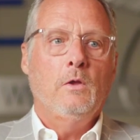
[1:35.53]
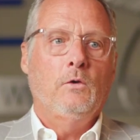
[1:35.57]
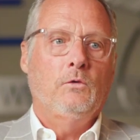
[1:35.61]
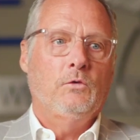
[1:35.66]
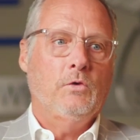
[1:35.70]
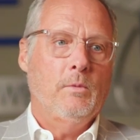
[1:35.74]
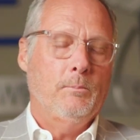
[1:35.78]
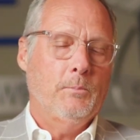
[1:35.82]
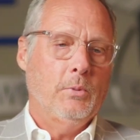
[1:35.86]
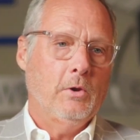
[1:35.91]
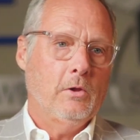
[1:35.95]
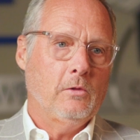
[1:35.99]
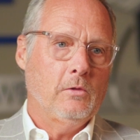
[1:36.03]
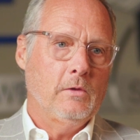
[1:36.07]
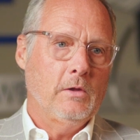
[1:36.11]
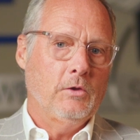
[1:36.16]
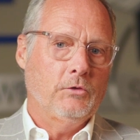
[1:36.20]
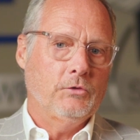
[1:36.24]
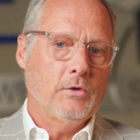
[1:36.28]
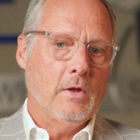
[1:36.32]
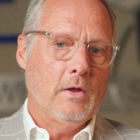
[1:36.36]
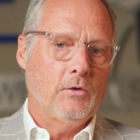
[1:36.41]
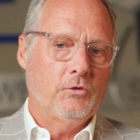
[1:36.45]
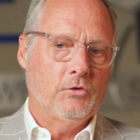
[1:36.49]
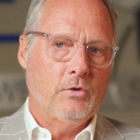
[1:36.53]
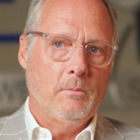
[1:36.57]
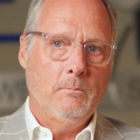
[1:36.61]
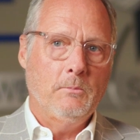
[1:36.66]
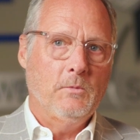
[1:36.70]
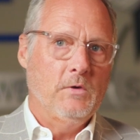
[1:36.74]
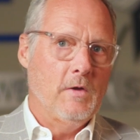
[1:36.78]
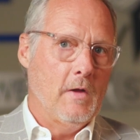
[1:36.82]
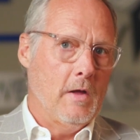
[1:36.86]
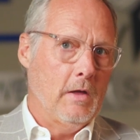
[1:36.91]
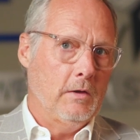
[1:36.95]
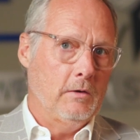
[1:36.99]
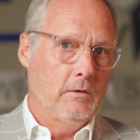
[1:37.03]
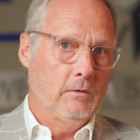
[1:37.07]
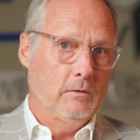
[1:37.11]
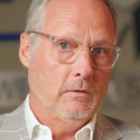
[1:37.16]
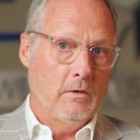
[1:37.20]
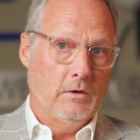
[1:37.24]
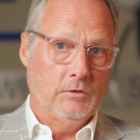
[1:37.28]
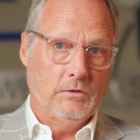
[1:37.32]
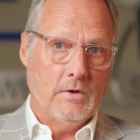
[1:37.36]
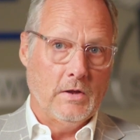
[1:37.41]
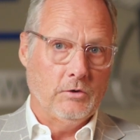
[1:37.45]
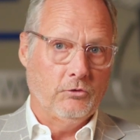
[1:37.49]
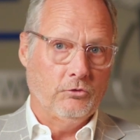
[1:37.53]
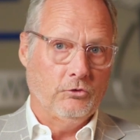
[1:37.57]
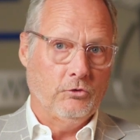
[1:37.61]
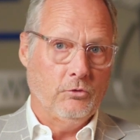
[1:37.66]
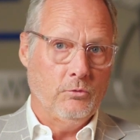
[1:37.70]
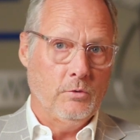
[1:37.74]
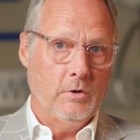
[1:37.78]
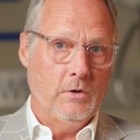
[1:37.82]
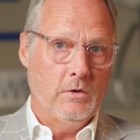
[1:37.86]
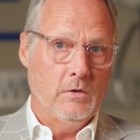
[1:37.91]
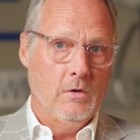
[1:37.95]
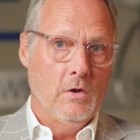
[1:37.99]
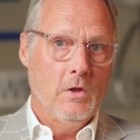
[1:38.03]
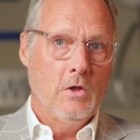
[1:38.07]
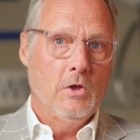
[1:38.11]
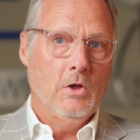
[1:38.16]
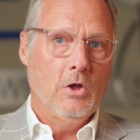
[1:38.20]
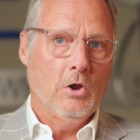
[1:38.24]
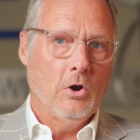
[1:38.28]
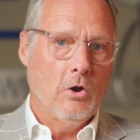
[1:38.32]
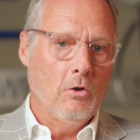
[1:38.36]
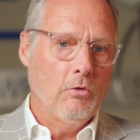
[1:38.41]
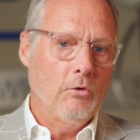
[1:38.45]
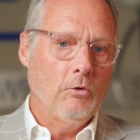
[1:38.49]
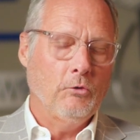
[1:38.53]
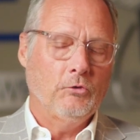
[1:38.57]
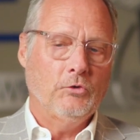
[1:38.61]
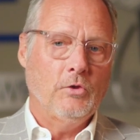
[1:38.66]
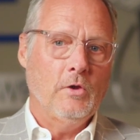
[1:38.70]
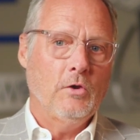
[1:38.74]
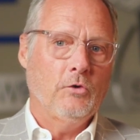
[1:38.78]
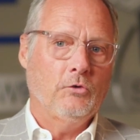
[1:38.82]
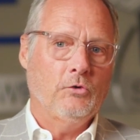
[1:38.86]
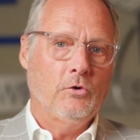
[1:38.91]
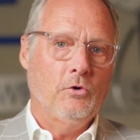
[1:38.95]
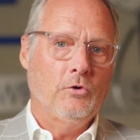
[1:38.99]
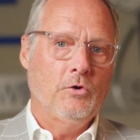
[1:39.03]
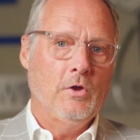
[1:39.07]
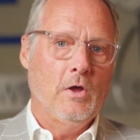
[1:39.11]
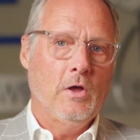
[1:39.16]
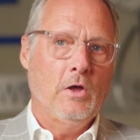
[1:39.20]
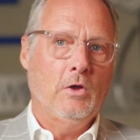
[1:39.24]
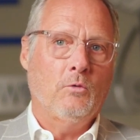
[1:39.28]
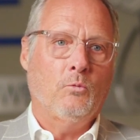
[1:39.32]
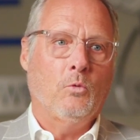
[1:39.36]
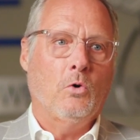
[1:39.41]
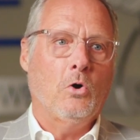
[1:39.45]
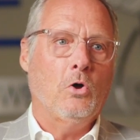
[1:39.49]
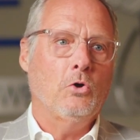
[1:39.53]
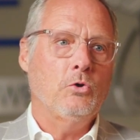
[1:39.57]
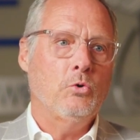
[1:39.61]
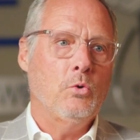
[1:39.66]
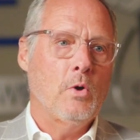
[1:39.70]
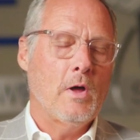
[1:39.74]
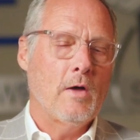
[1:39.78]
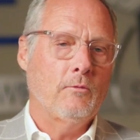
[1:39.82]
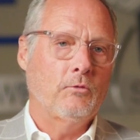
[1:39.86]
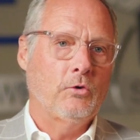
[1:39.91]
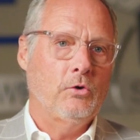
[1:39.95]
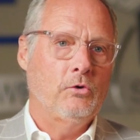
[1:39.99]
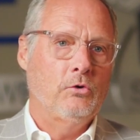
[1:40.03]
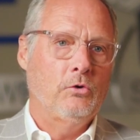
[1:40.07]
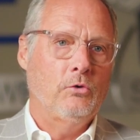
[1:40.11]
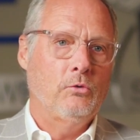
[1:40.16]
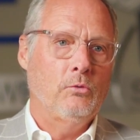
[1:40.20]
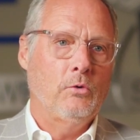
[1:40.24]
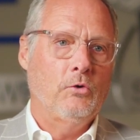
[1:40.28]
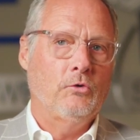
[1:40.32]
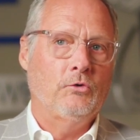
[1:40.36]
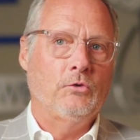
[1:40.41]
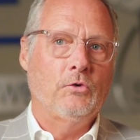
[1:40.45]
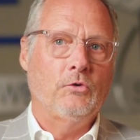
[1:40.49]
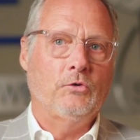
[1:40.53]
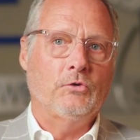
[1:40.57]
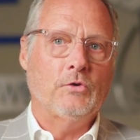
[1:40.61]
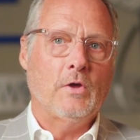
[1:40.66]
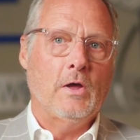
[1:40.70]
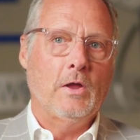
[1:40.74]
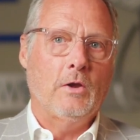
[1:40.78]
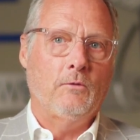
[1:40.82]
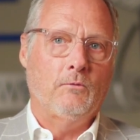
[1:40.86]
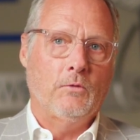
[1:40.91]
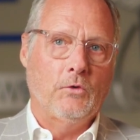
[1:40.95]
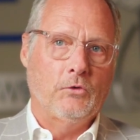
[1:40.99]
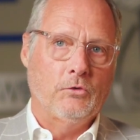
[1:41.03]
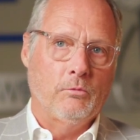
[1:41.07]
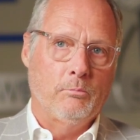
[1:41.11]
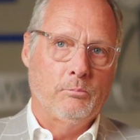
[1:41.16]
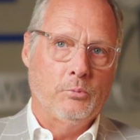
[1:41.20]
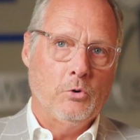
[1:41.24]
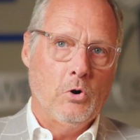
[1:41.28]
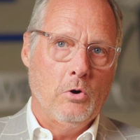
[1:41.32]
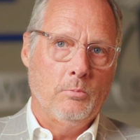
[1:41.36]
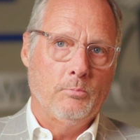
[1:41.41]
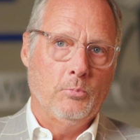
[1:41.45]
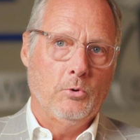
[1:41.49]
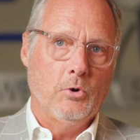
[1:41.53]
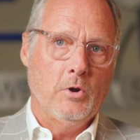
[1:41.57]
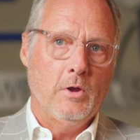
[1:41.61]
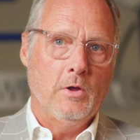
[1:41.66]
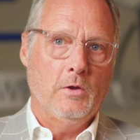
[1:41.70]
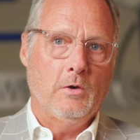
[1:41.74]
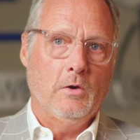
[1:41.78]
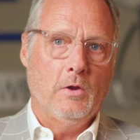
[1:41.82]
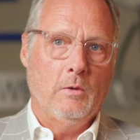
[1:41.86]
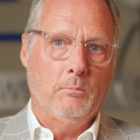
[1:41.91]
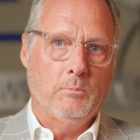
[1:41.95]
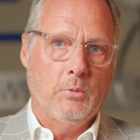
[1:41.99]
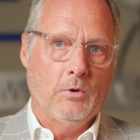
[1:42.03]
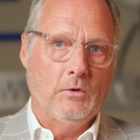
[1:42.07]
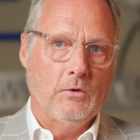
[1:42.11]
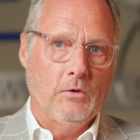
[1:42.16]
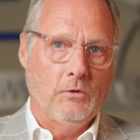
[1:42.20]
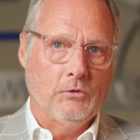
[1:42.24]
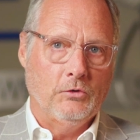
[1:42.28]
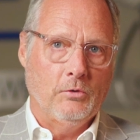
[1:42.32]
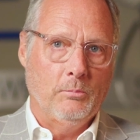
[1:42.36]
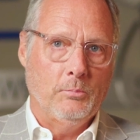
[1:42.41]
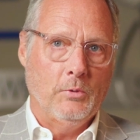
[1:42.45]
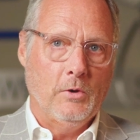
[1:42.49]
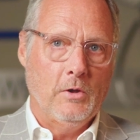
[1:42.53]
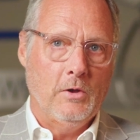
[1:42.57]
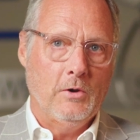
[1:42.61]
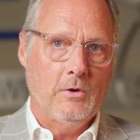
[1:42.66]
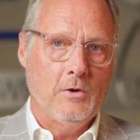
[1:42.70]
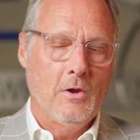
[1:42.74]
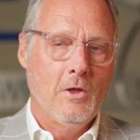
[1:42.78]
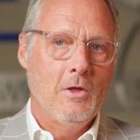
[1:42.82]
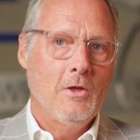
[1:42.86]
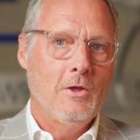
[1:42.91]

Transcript: Typically, it's got some debt attached to it, and all those things are done where all you have to do is decide if it's appropriate and participate,